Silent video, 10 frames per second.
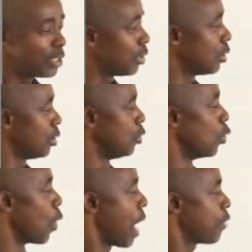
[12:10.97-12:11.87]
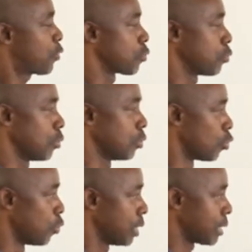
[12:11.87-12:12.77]
you have to do
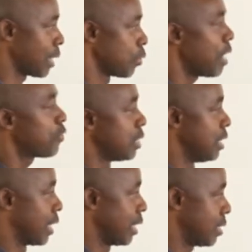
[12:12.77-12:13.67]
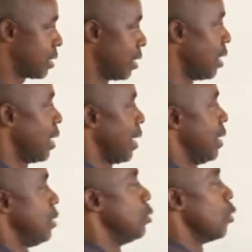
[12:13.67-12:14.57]
is that you have to indicate, and
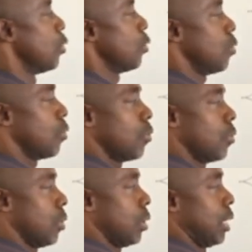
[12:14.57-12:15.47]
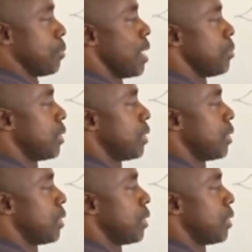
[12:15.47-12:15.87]
you know it must be